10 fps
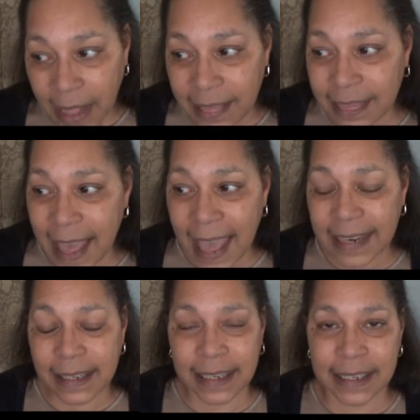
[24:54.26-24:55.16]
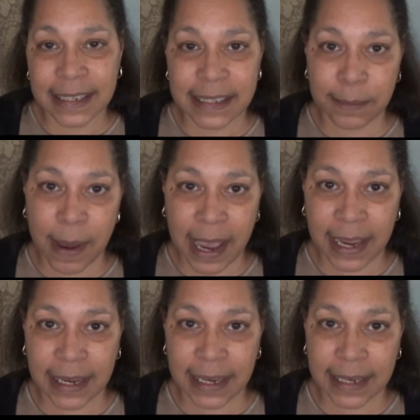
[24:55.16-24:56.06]
that is
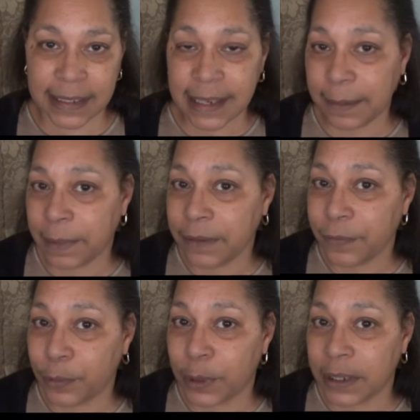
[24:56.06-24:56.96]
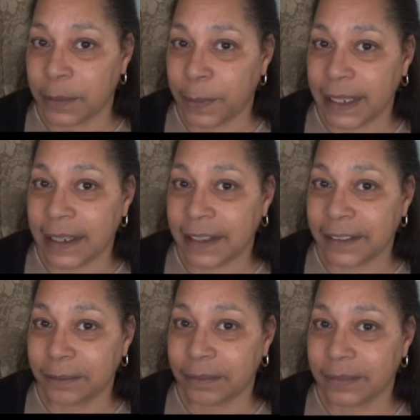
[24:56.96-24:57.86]
my excitement for the week,
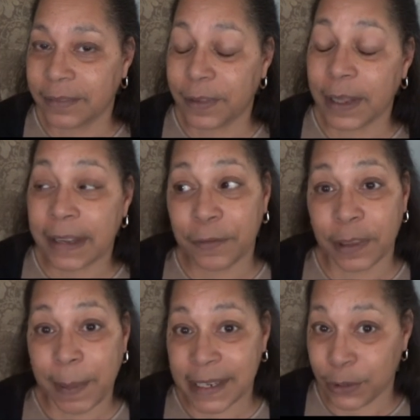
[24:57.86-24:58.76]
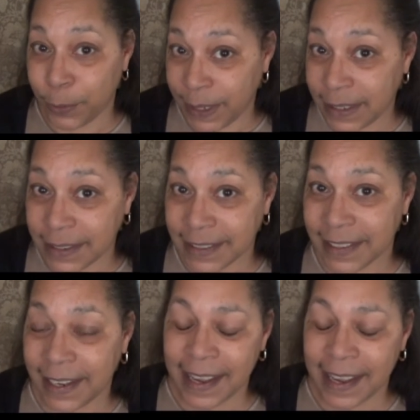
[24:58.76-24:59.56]
for the past 2 weeks.